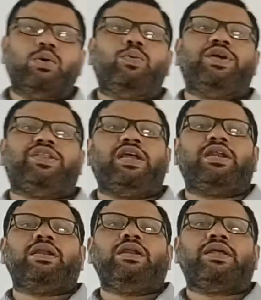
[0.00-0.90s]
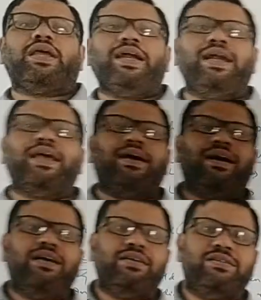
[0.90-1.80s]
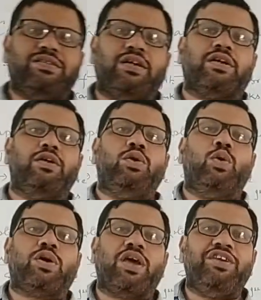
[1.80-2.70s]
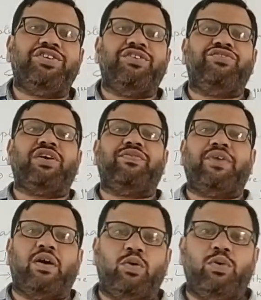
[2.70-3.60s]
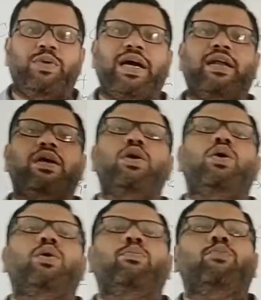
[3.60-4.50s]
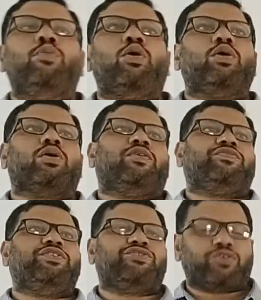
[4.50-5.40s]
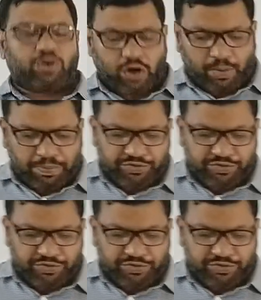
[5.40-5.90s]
Within India, certain locations are found where more of this crop